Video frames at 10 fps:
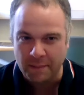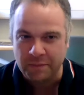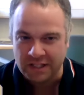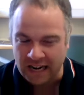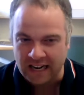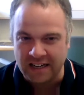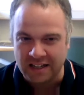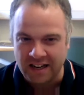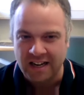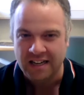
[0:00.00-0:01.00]
I'm
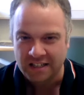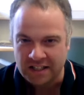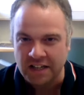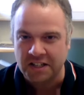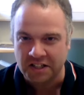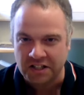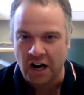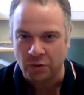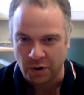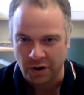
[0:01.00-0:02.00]
saying Santa
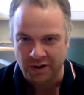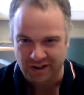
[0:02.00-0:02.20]
Sangre.